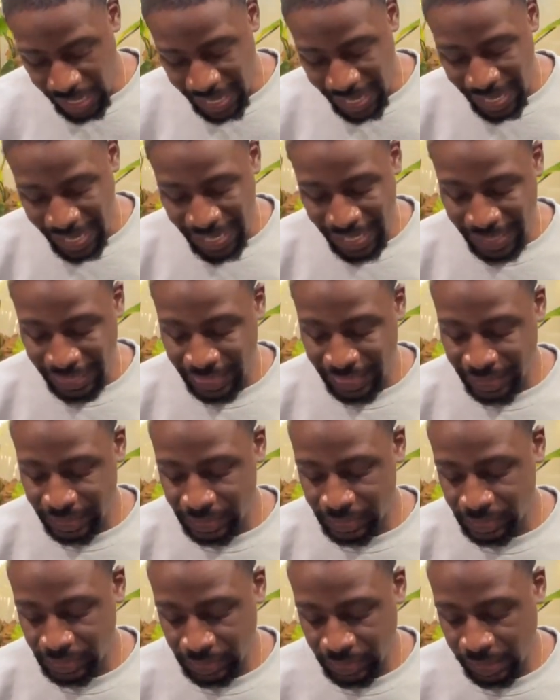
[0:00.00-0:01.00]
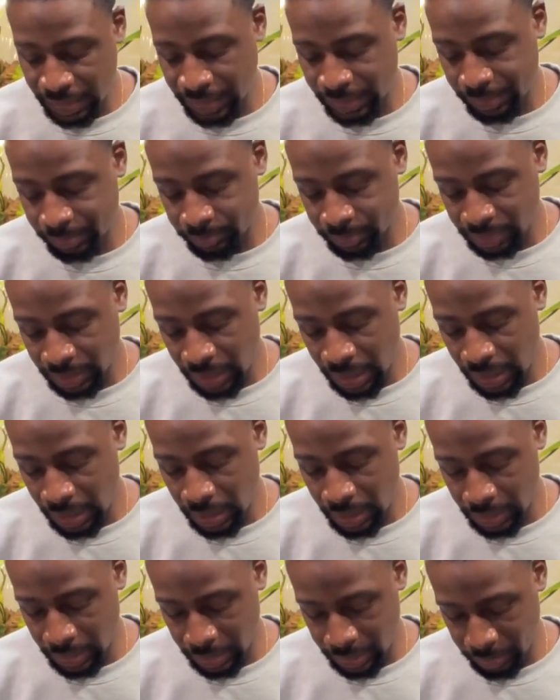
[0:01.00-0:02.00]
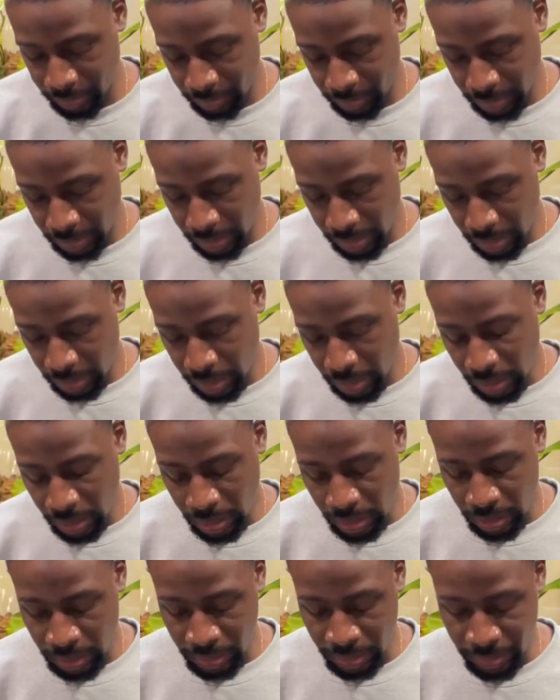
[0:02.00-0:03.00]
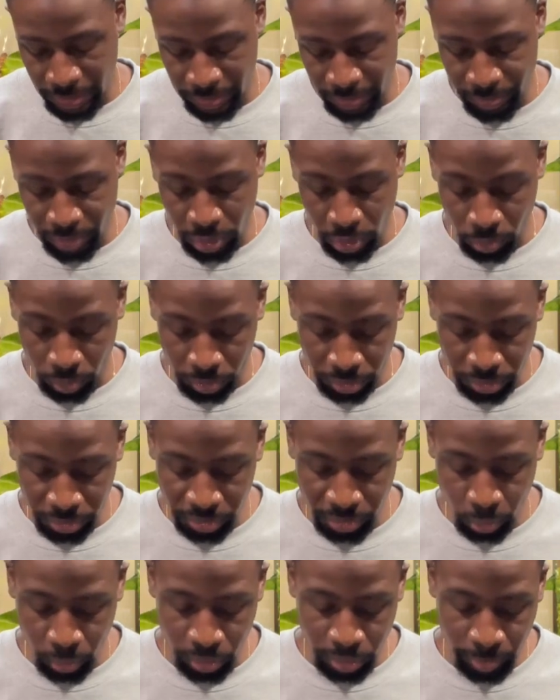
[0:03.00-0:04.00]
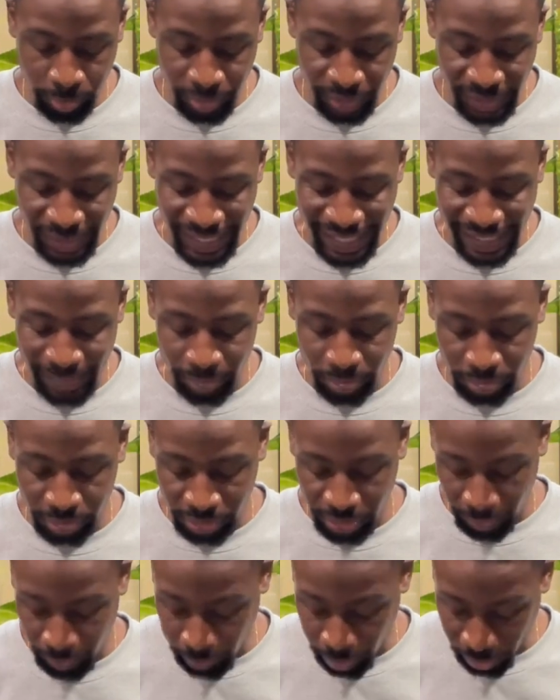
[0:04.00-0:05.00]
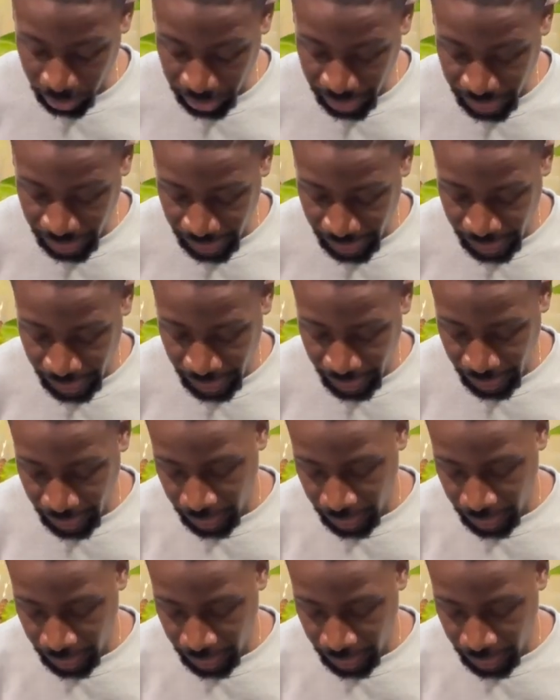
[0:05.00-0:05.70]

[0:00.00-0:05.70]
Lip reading: At the same time, your roots will be able to breathe.